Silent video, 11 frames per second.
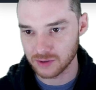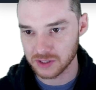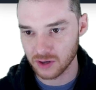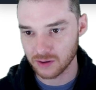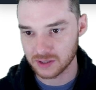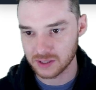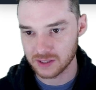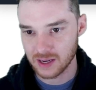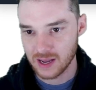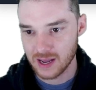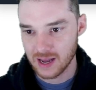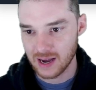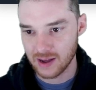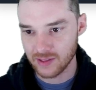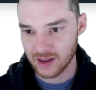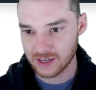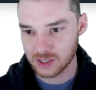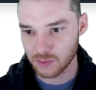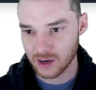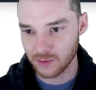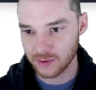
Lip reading: results. And then as well,